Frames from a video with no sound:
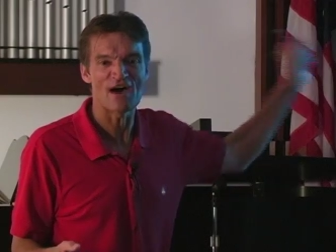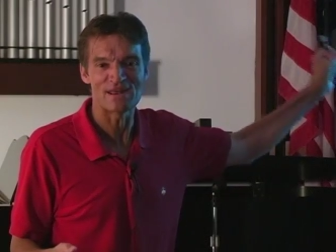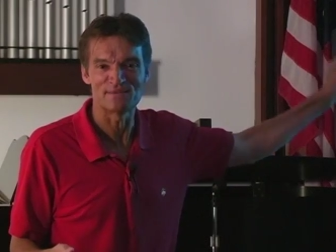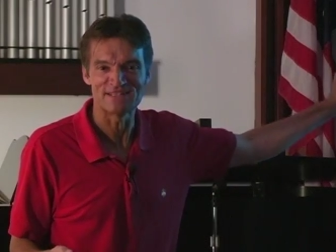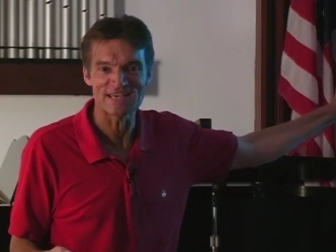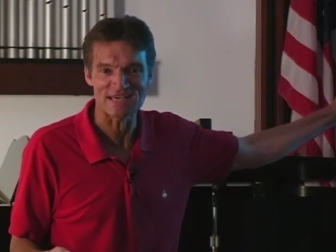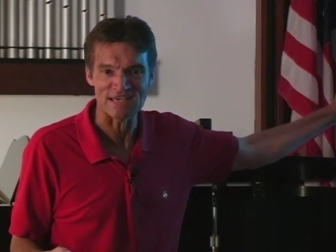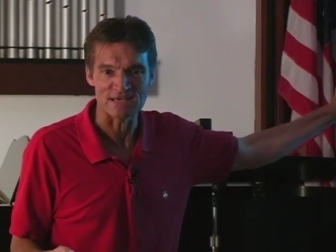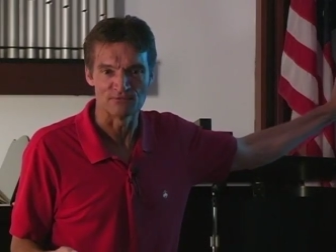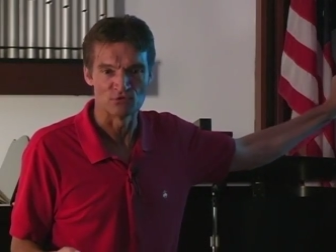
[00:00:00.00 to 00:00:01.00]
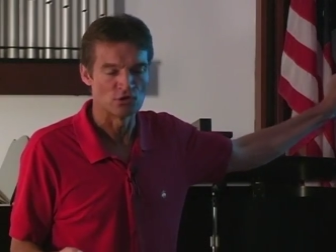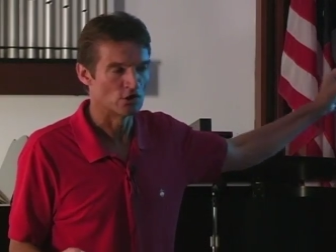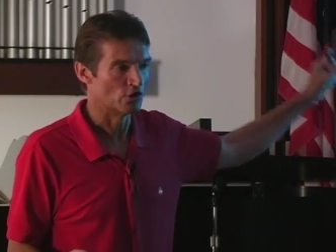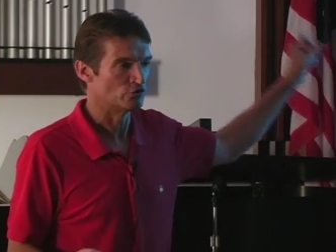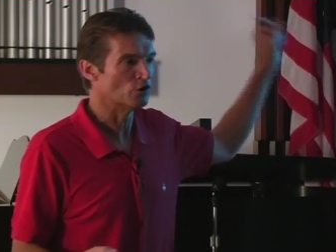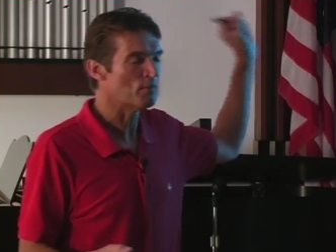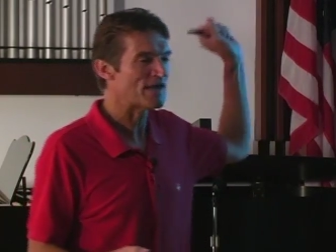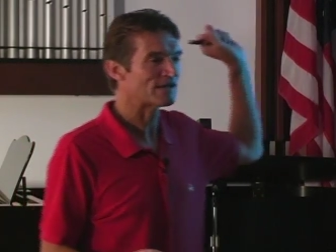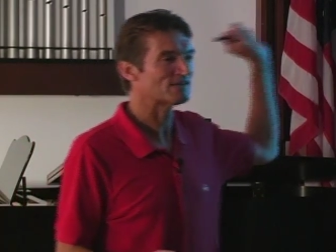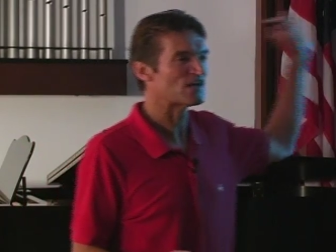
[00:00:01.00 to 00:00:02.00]
vitamin D, you'll
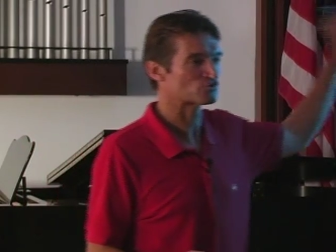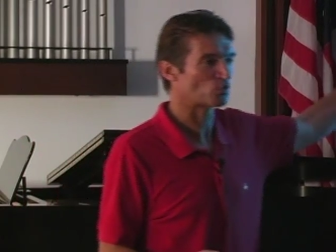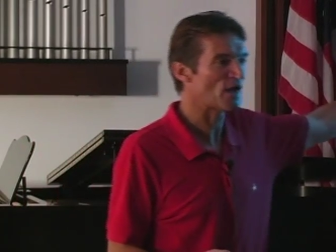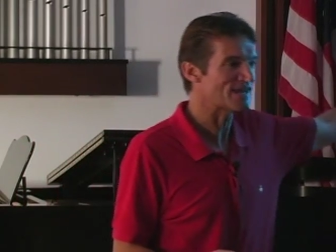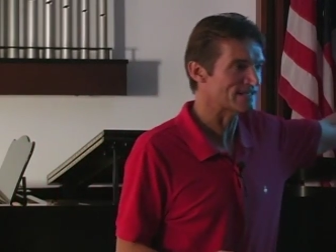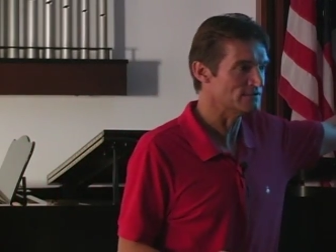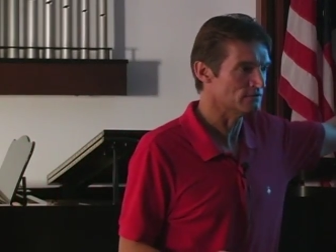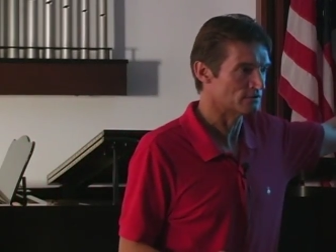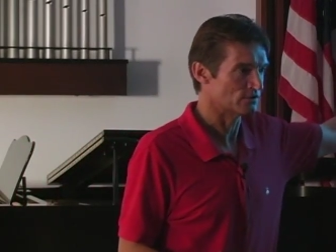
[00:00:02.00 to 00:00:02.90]
make less renin,